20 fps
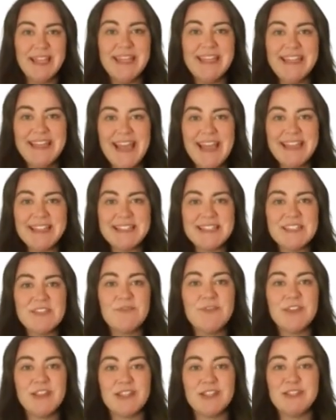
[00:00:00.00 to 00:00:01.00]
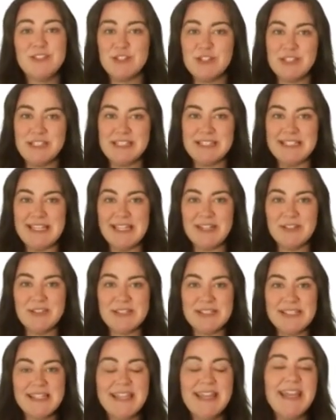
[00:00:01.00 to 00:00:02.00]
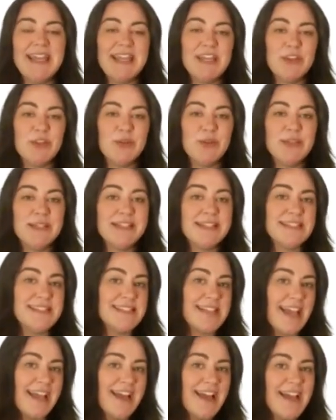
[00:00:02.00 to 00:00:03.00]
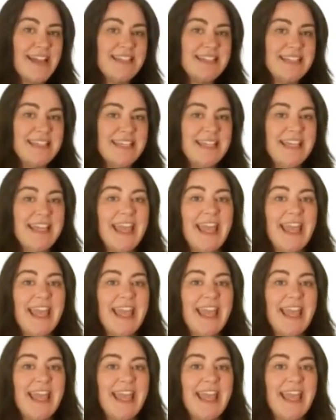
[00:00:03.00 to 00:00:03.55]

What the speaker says: Next, fill in your details, including the site ID